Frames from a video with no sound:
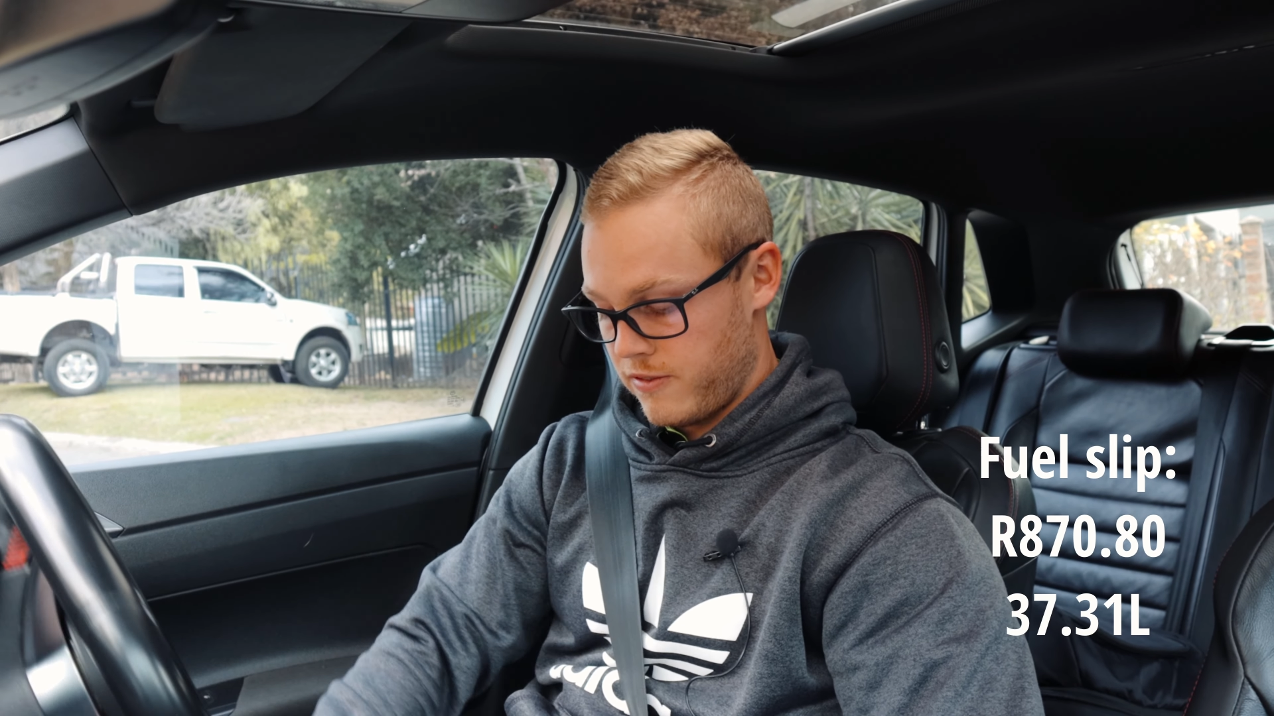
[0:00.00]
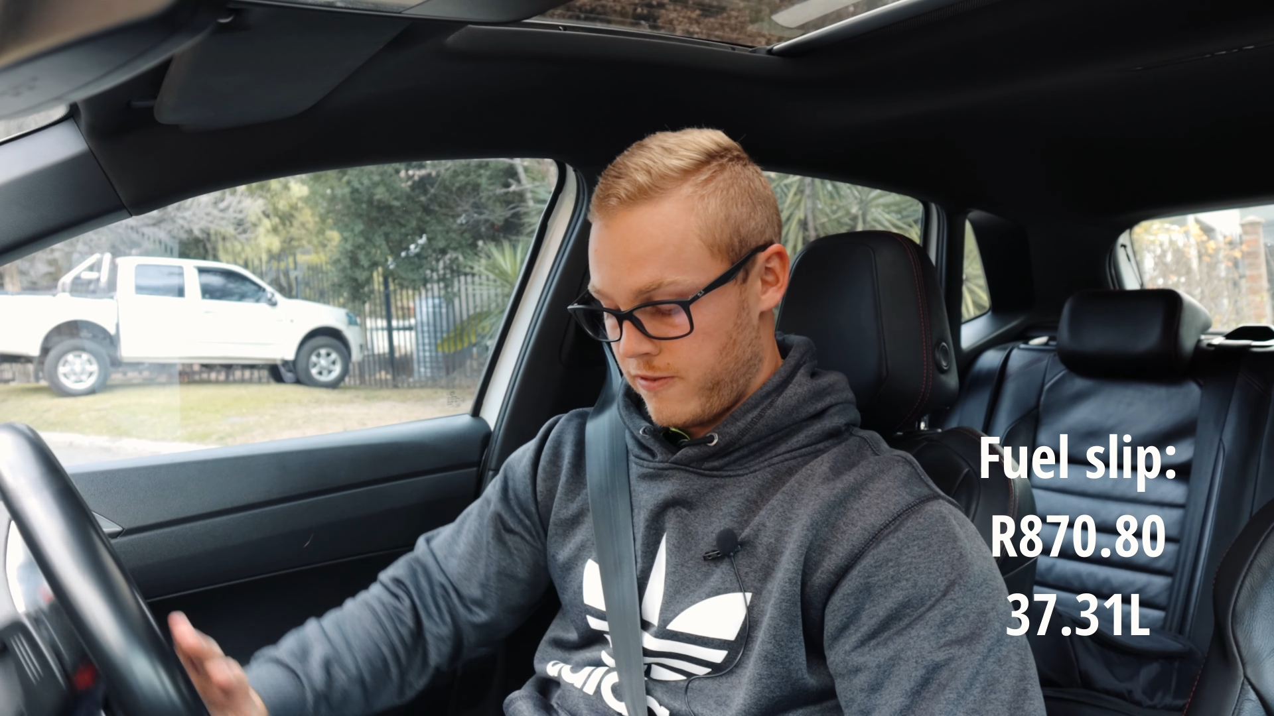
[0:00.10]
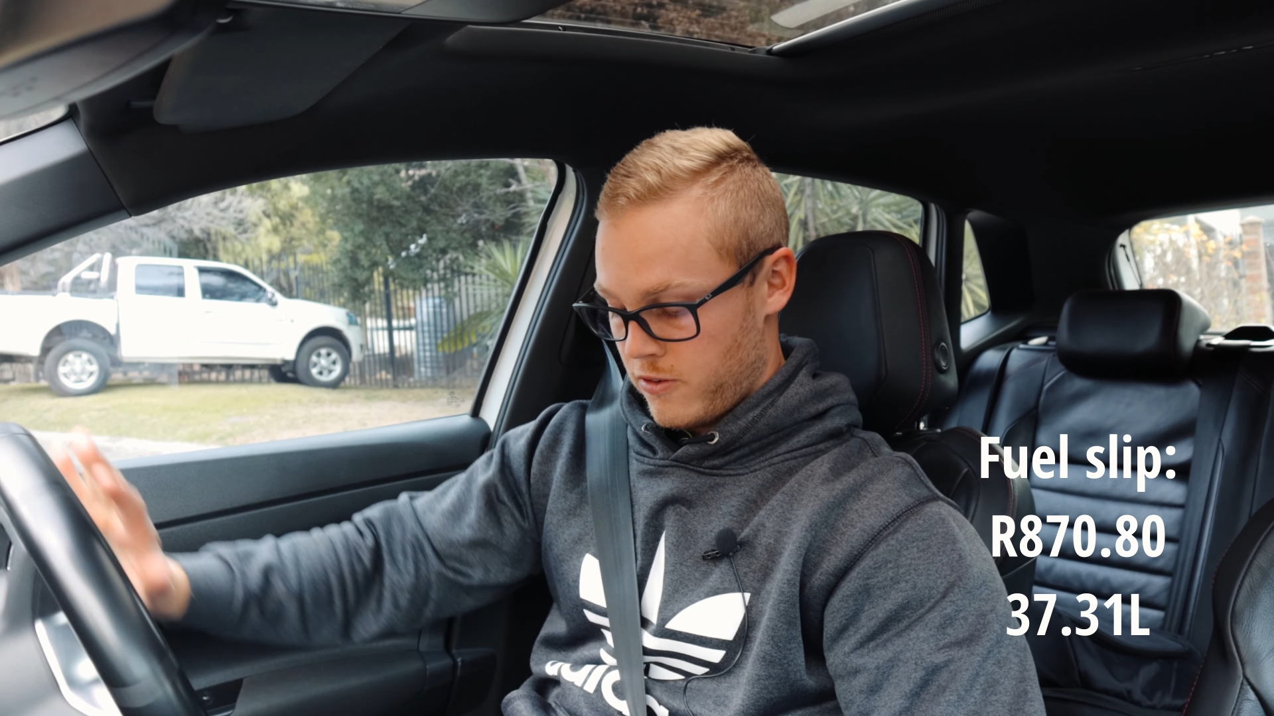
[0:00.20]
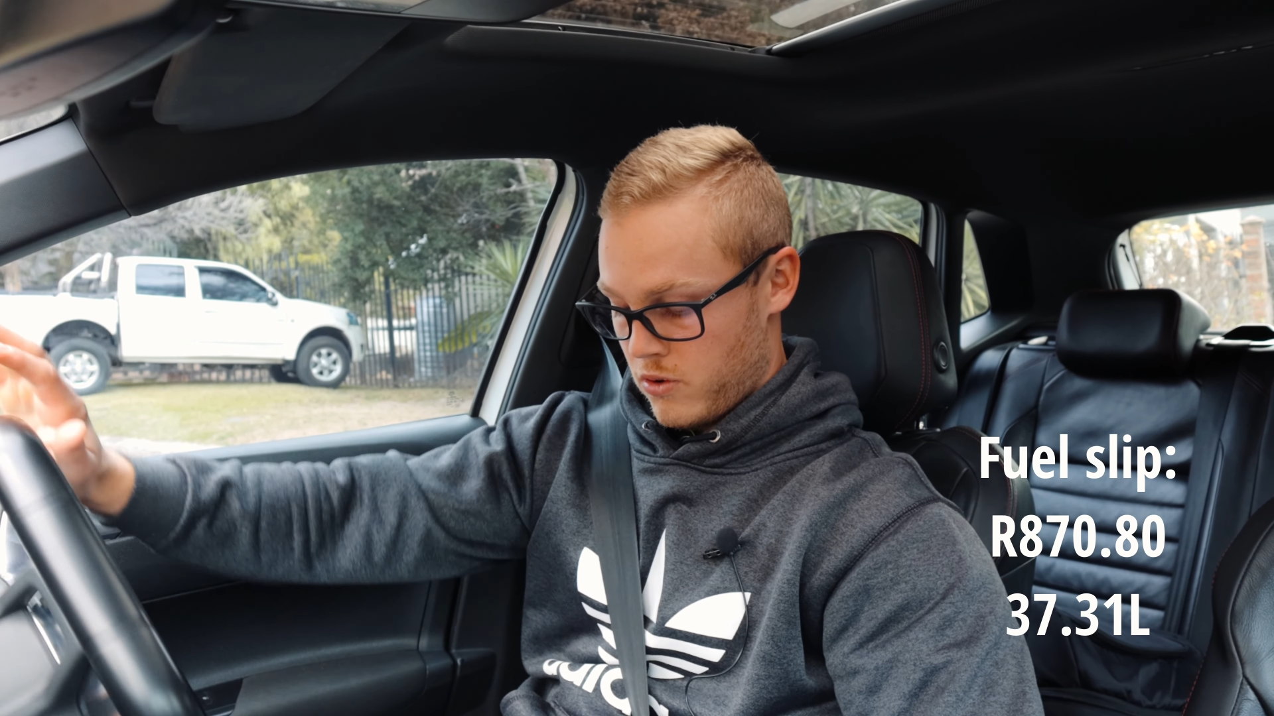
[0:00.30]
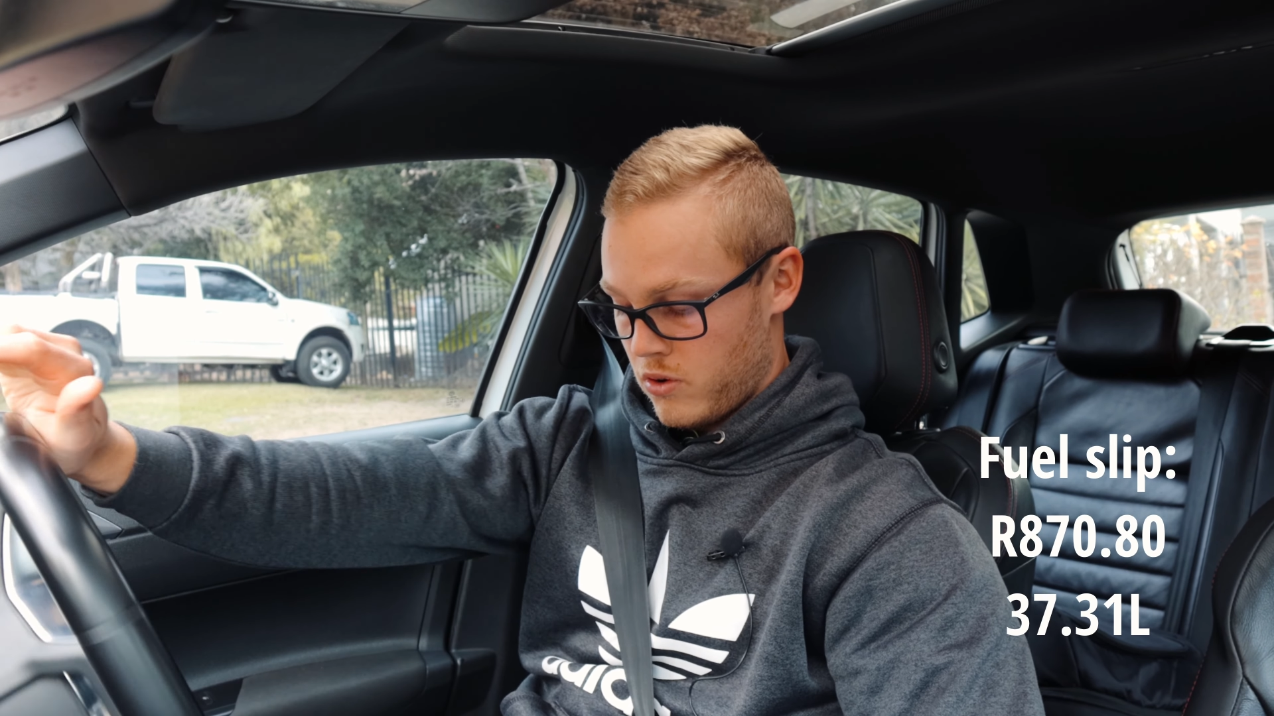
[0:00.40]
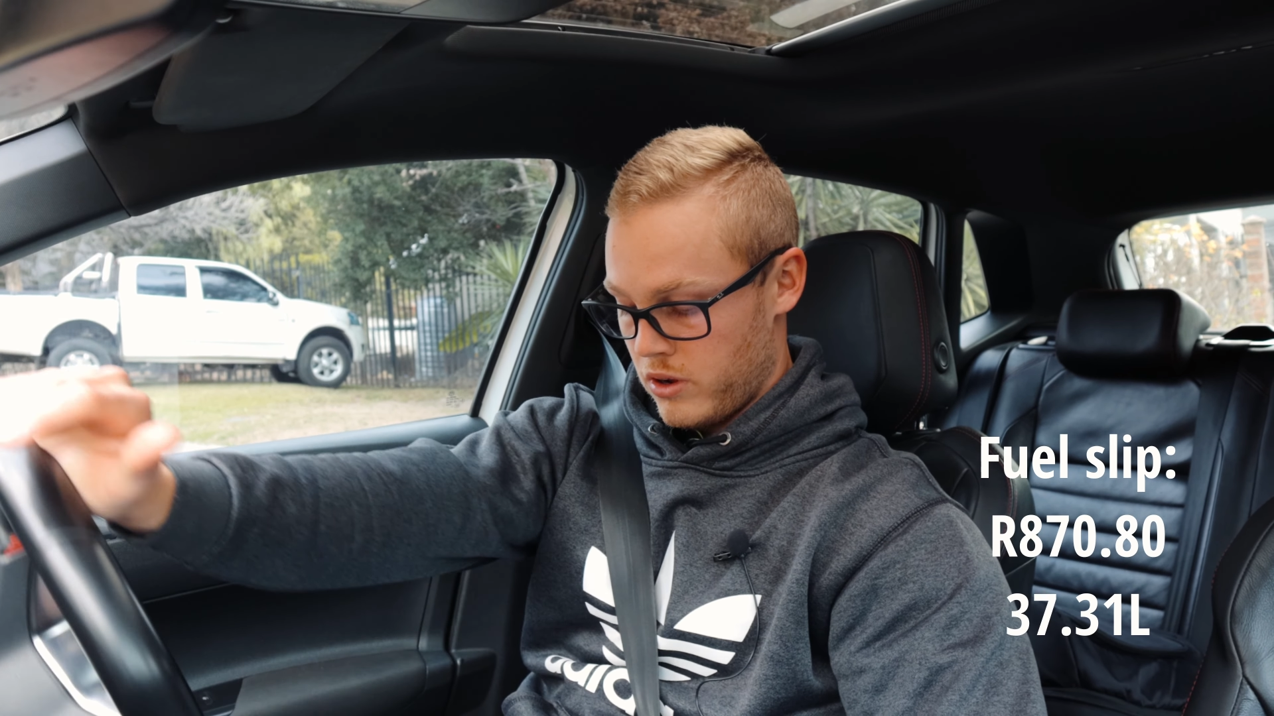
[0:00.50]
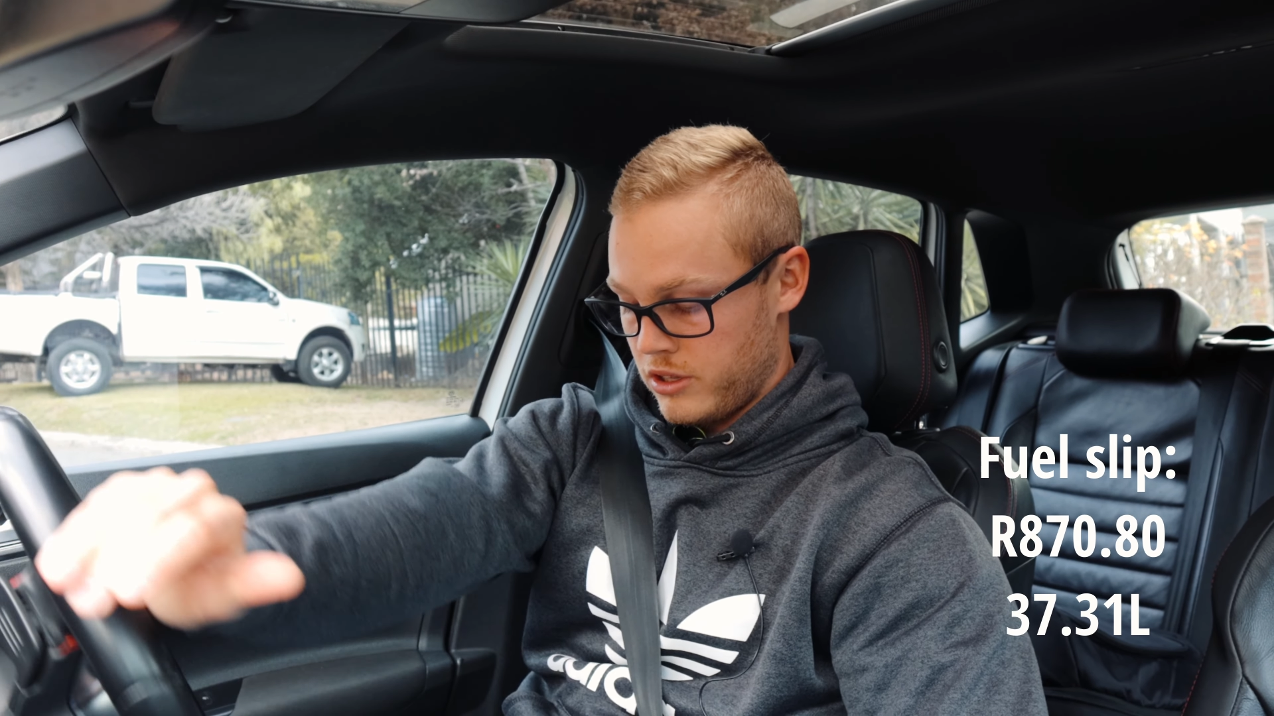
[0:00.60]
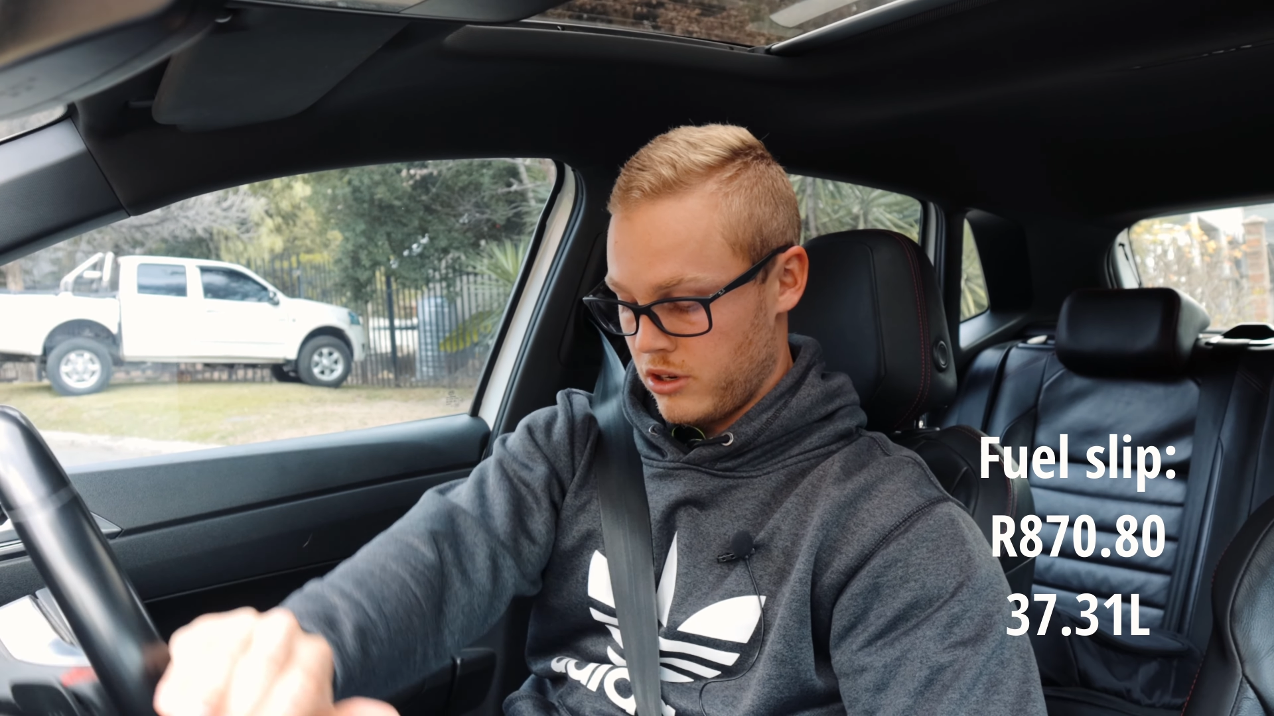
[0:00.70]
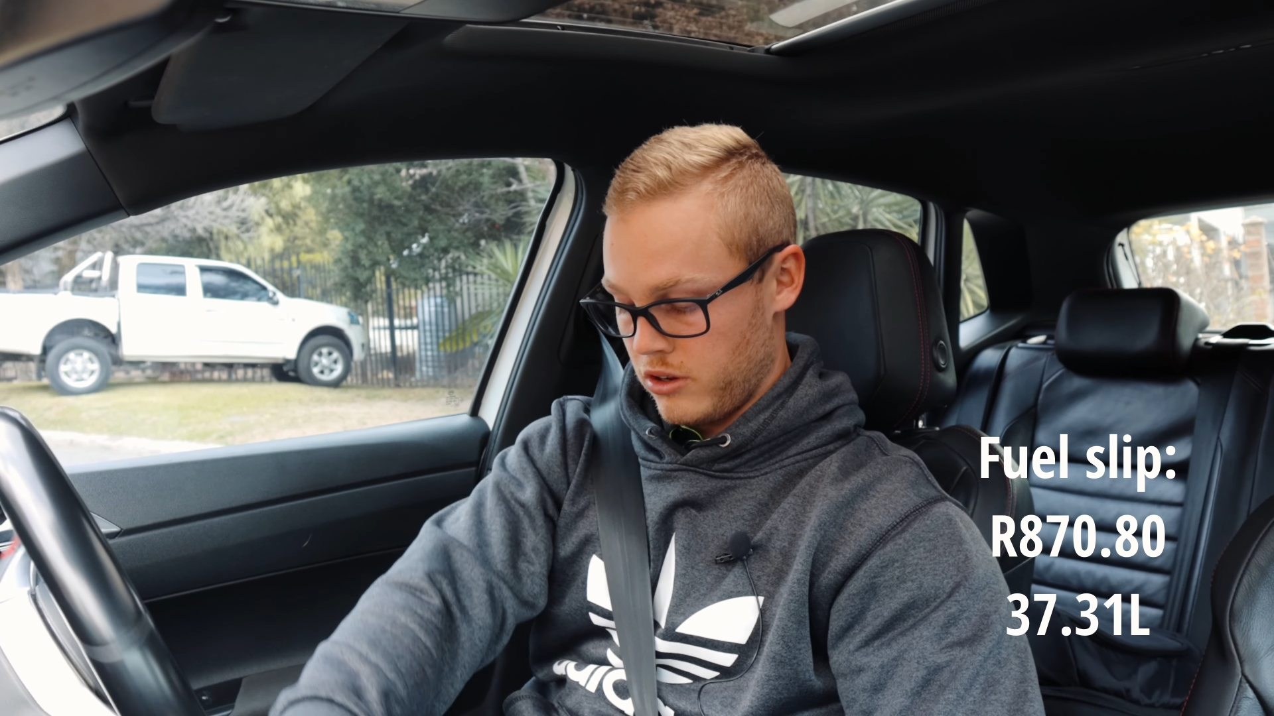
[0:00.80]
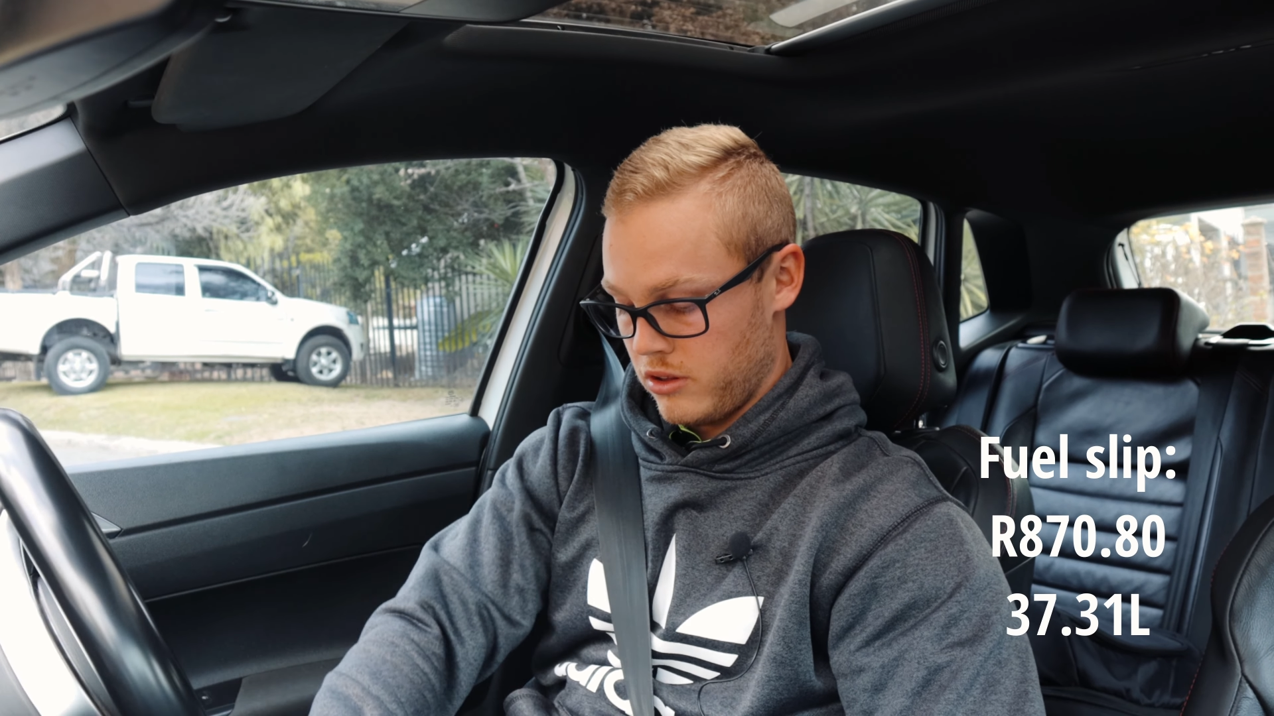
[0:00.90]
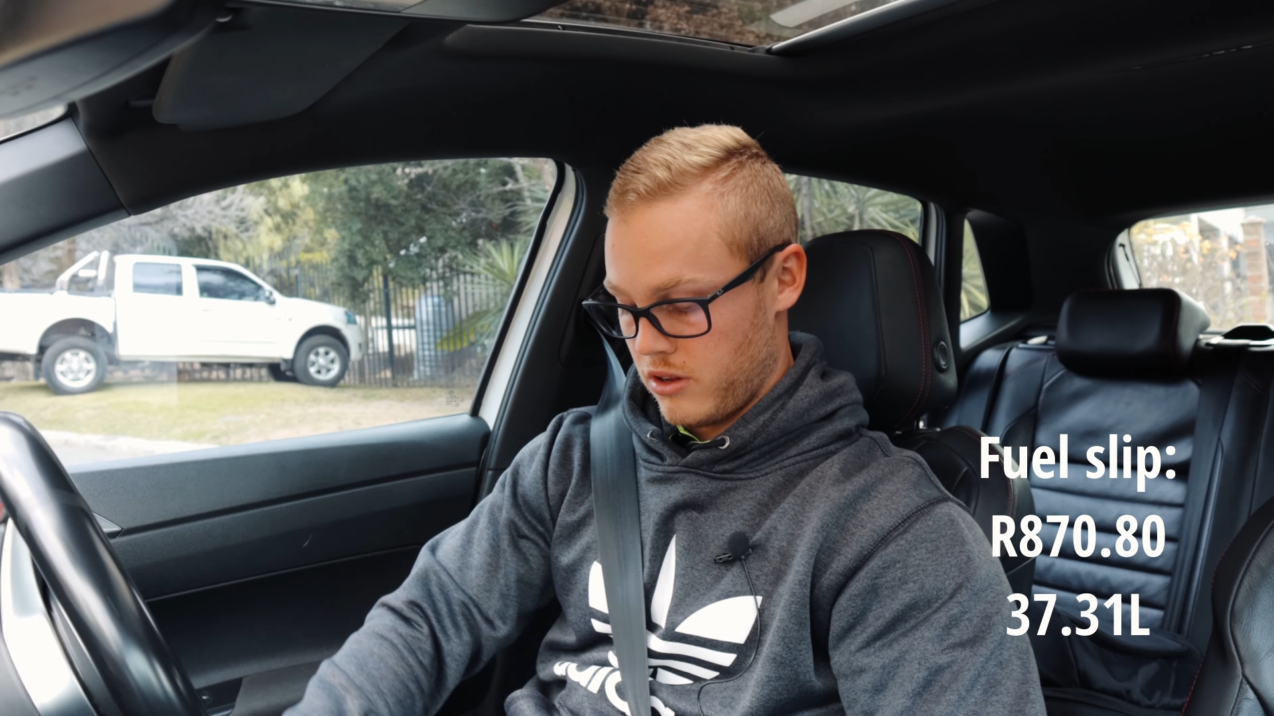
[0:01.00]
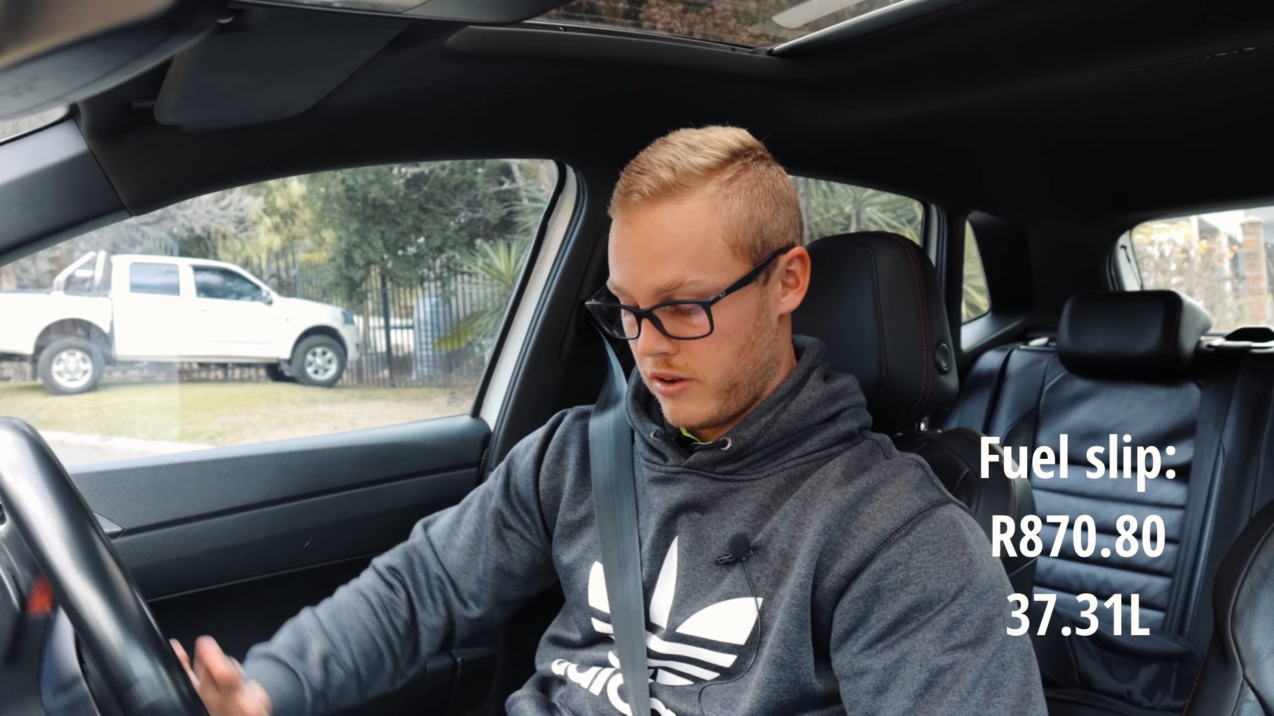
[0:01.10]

for a total